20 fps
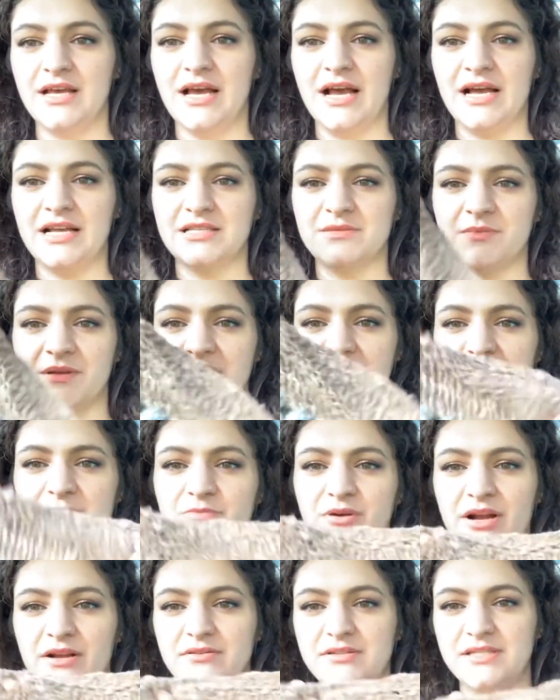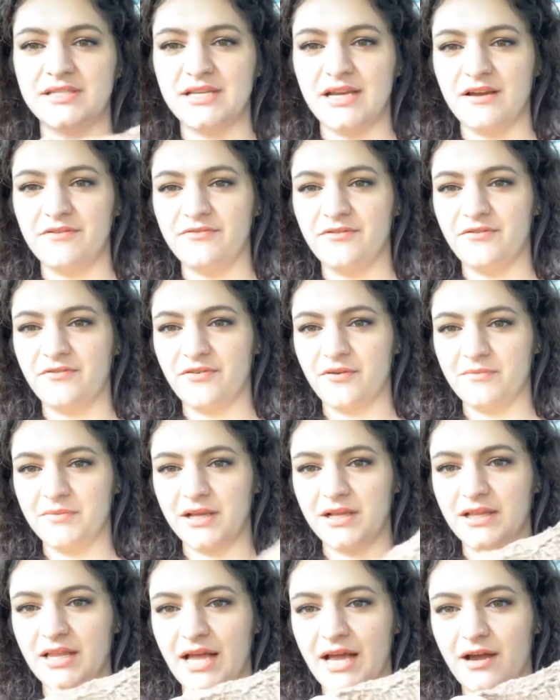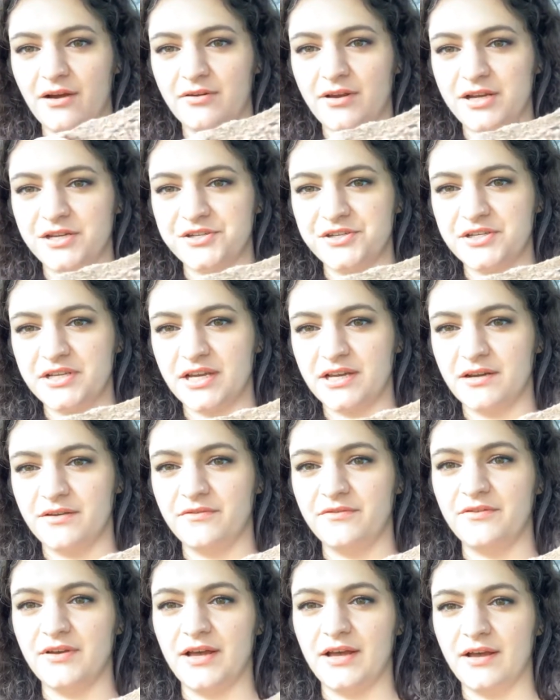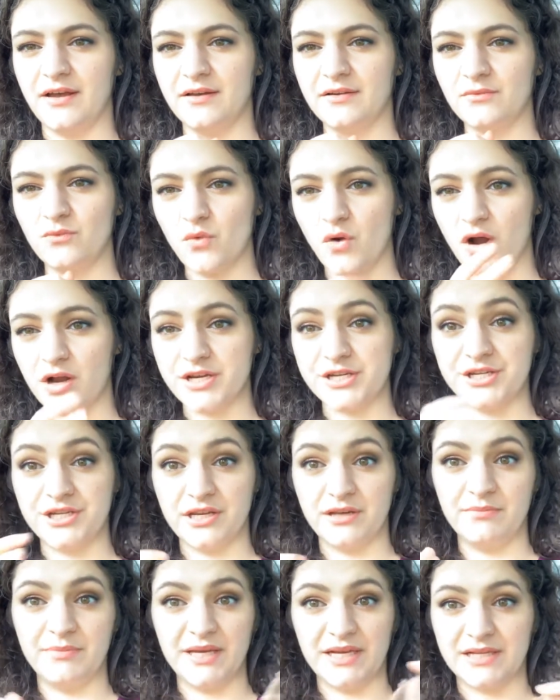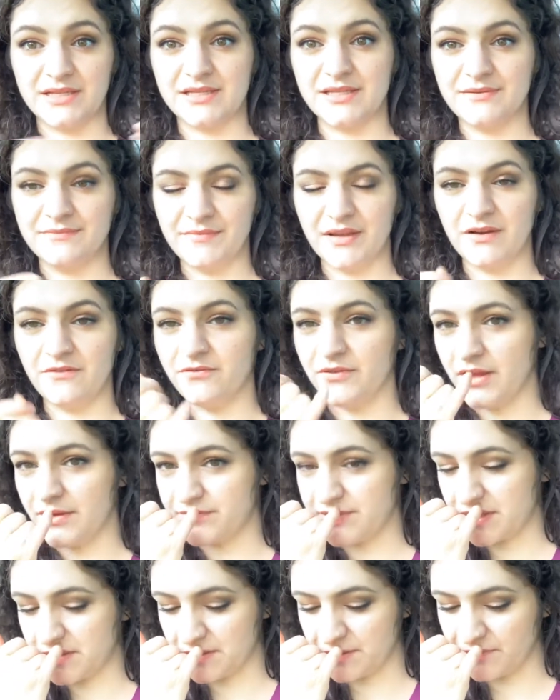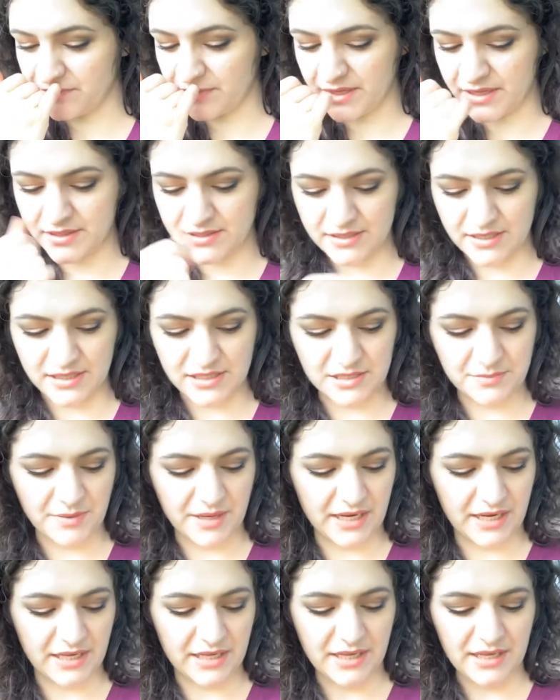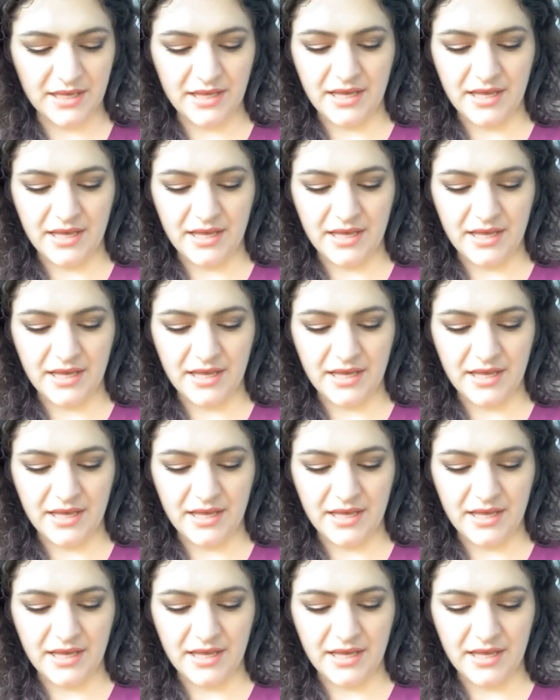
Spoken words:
I spun this brown stuff from the cloud. I just kind of washed and picked and fluffed out the fleece and spun it.